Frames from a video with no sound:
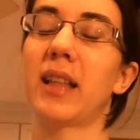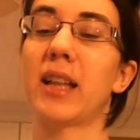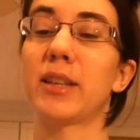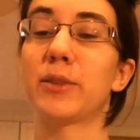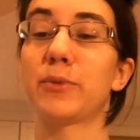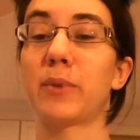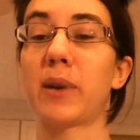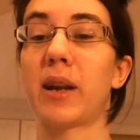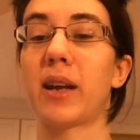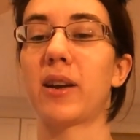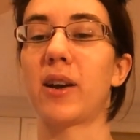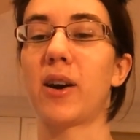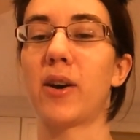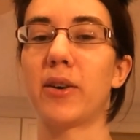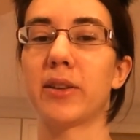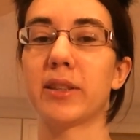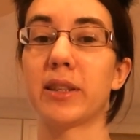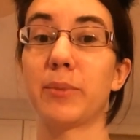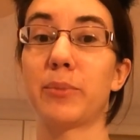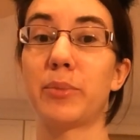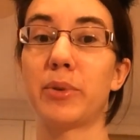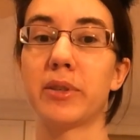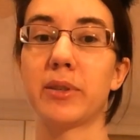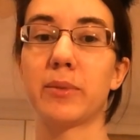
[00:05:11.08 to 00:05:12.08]
That's what I call
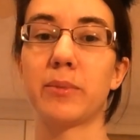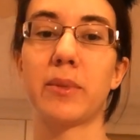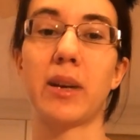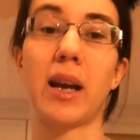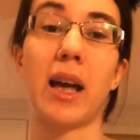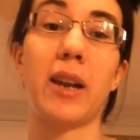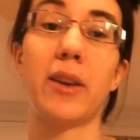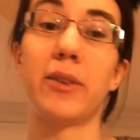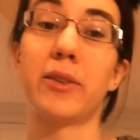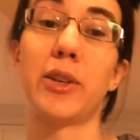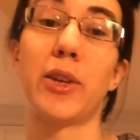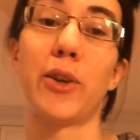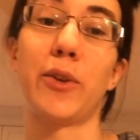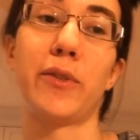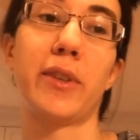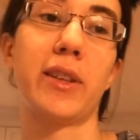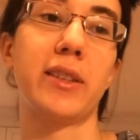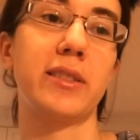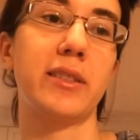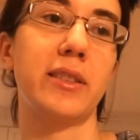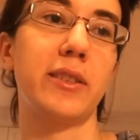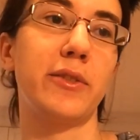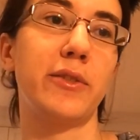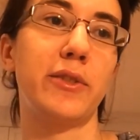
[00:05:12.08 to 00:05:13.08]
it, the Prism. I don't know if
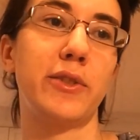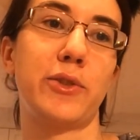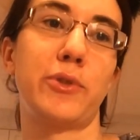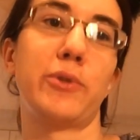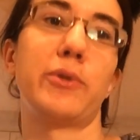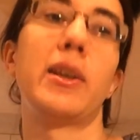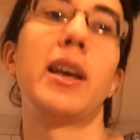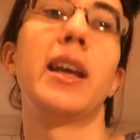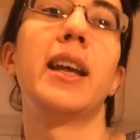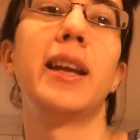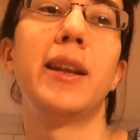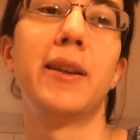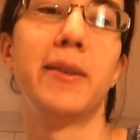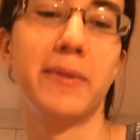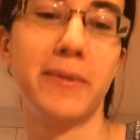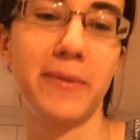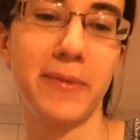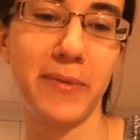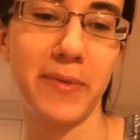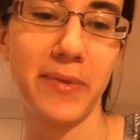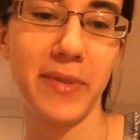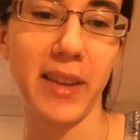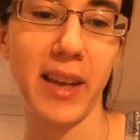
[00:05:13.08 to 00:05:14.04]
that's the official name.